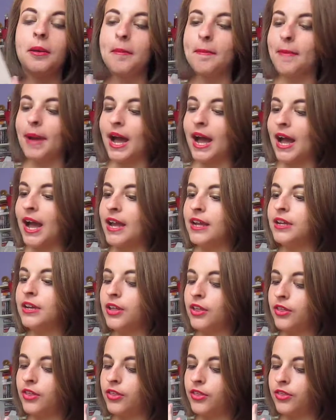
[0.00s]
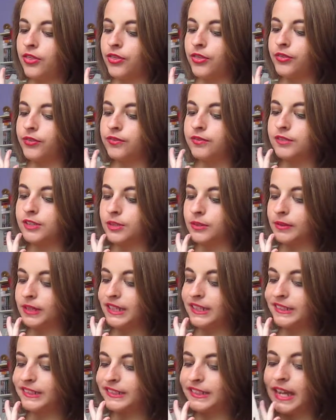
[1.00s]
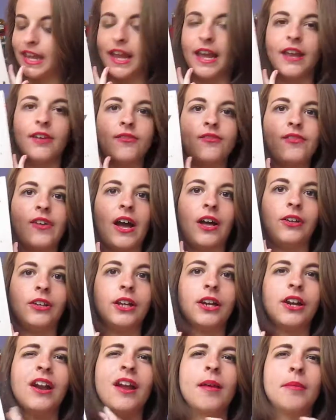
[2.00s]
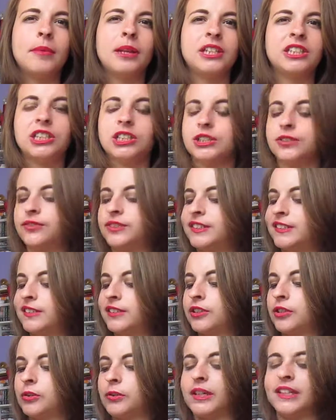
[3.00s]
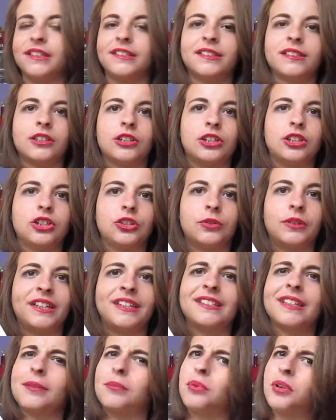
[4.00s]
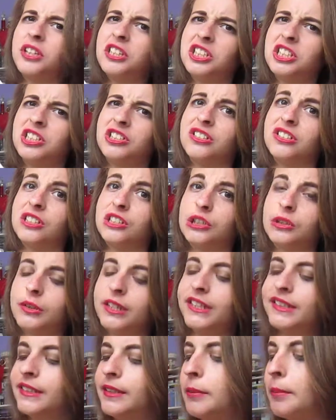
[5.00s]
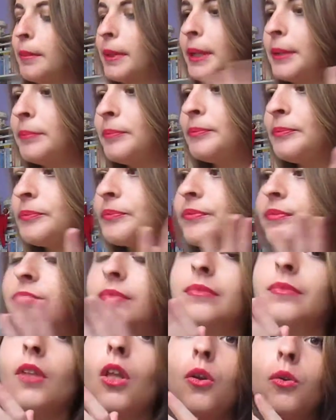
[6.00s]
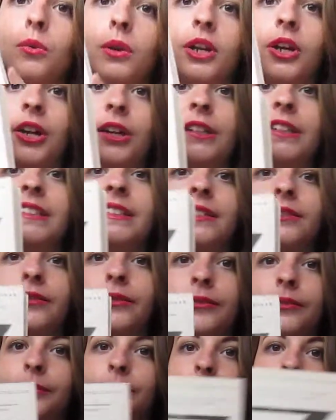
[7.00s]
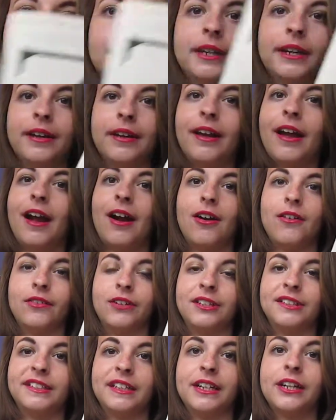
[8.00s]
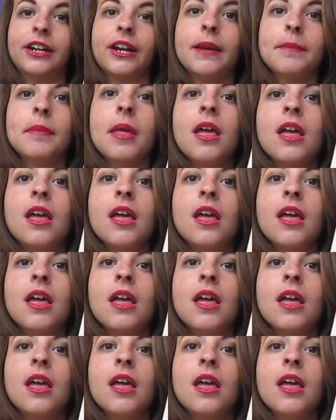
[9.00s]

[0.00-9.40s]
by Therese Ann Fowler. Not sure if it's Therese or Therese. I'm pretty sure it's Therese, but regardless of what, however you say her name,